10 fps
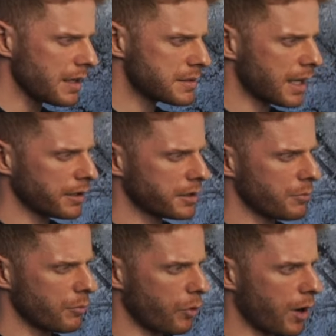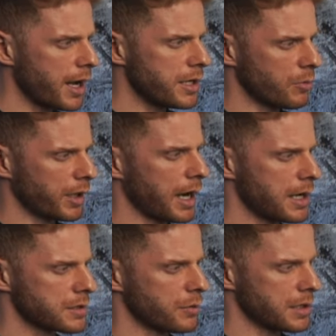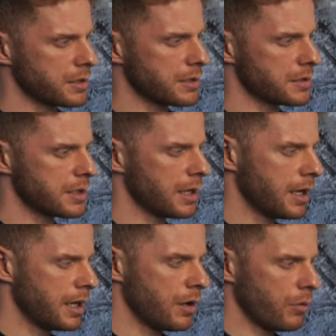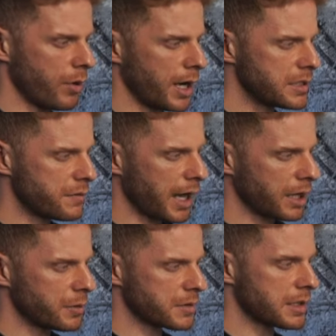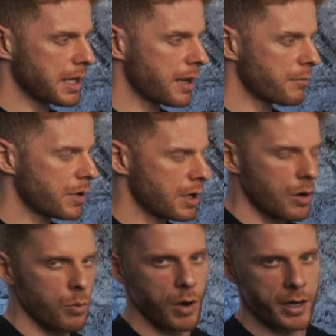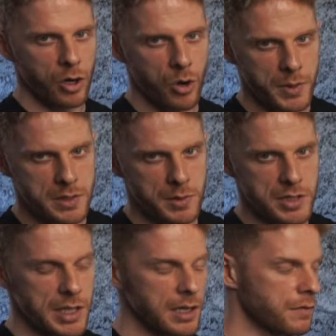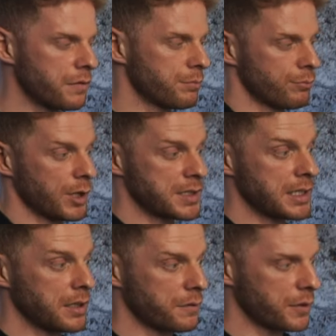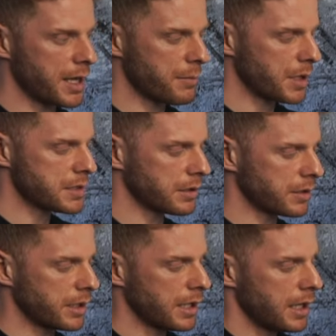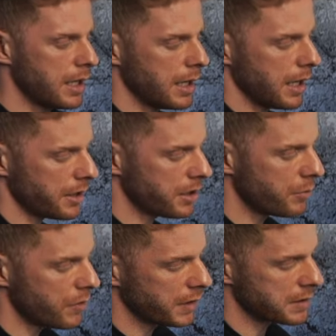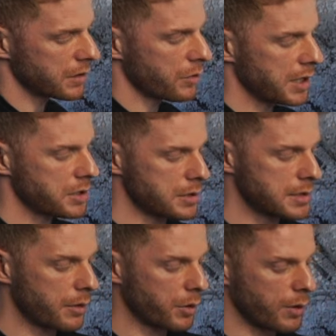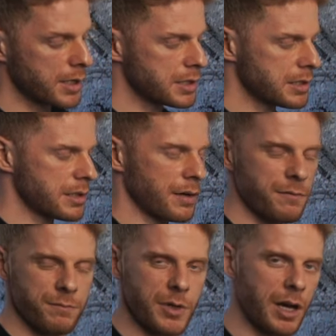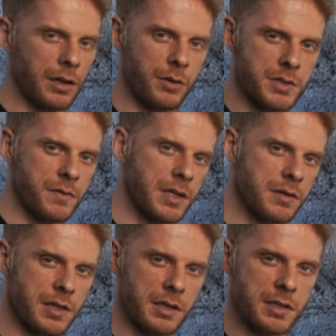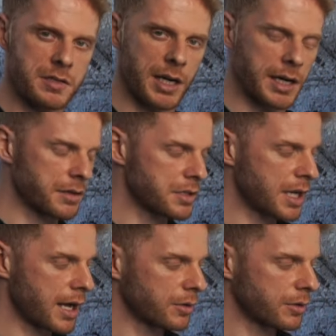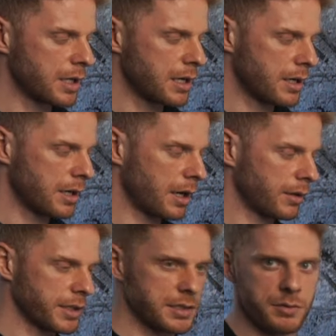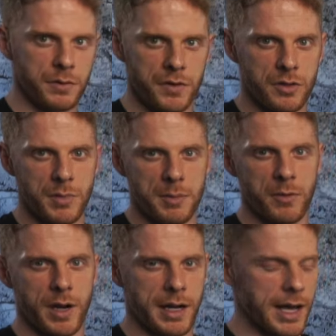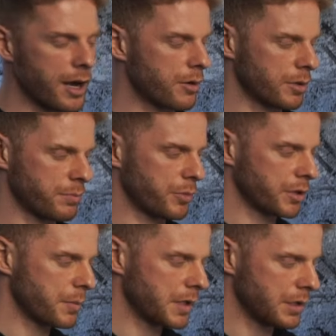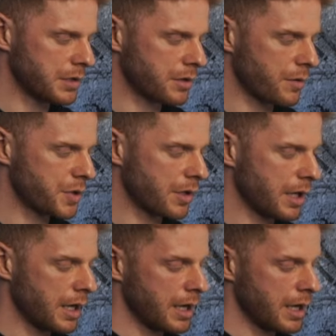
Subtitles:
telling them why you want to ask questions, why it's valuable to them, what you're hoping to achieve, what's in it for them basically, and then you're moving into questions. Now with questions, I've got loads of videos on this. Check out the channel. I'll link to a few maybe right now or put them in the description.